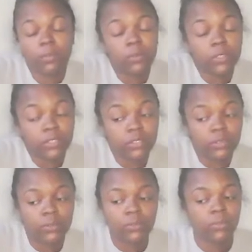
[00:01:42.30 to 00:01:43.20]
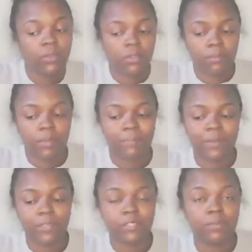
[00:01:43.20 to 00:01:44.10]
cord to make
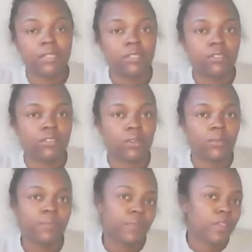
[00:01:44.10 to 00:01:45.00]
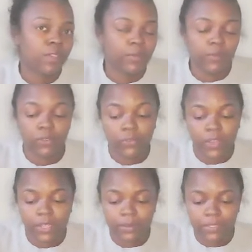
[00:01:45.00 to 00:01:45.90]
my waist beads. So we're going to
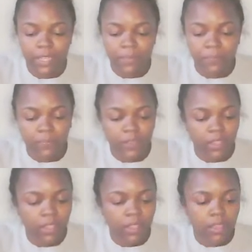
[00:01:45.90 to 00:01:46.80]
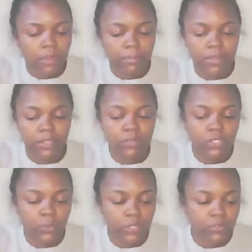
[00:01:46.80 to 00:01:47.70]
find out today. But it
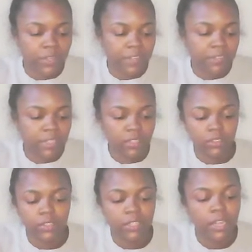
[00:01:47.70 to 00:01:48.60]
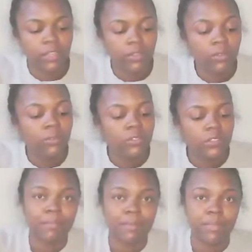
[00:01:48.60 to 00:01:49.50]
usually works for every other thread that I
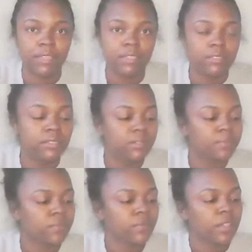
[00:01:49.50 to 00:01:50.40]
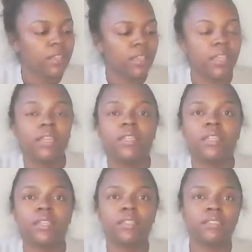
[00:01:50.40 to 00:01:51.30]
use in my beads. And
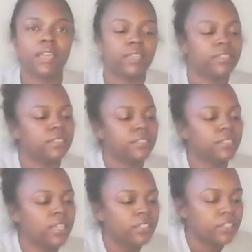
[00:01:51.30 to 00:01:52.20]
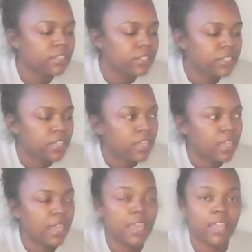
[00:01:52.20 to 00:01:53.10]
then inside of this container here,
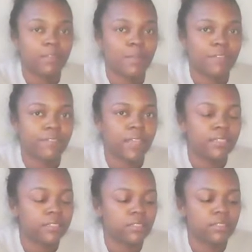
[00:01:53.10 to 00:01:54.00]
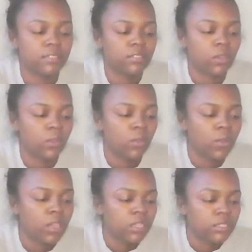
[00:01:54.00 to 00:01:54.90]
I have my findings. So
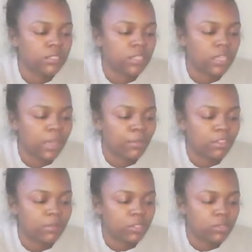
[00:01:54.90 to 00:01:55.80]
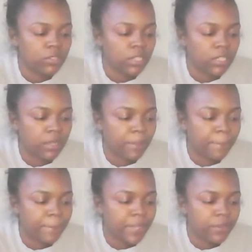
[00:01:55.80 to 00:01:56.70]
today I'm going to be using
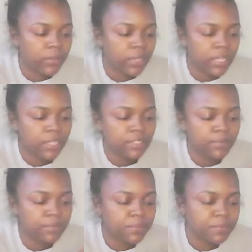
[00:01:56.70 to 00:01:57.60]
barrel clasp.